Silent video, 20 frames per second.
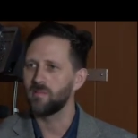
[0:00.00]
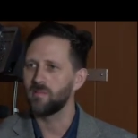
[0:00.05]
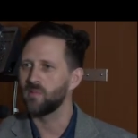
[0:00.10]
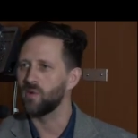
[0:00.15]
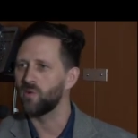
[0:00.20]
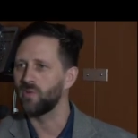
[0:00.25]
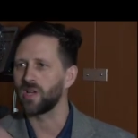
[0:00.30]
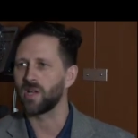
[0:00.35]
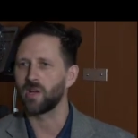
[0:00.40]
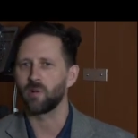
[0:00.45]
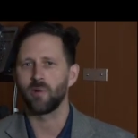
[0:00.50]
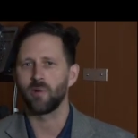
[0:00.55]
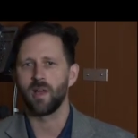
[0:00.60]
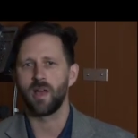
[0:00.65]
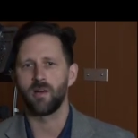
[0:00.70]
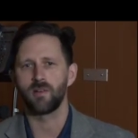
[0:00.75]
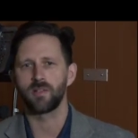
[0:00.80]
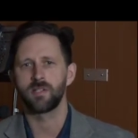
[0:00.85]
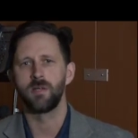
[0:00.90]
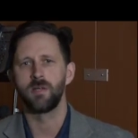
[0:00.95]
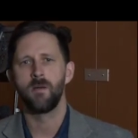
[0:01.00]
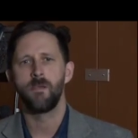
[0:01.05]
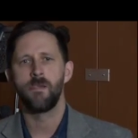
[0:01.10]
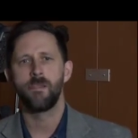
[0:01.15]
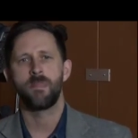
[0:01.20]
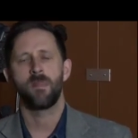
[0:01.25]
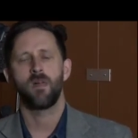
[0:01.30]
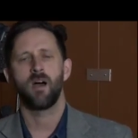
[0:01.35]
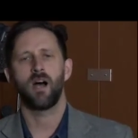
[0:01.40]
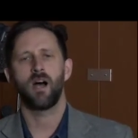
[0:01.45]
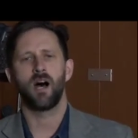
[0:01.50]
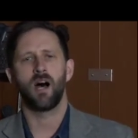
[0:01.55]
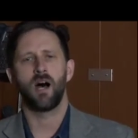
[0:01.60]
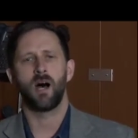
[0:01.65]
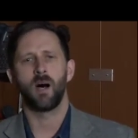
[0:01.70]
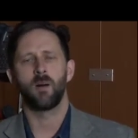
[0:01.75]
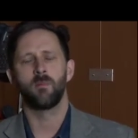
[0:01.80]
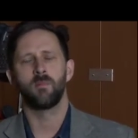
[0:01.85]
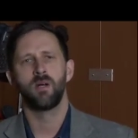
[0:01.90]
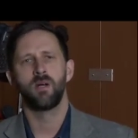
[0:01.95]
moving it around.
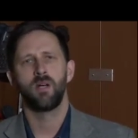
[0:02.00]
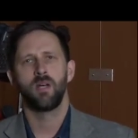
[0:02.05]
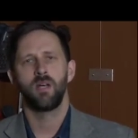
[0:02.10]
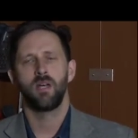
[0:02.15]
That's,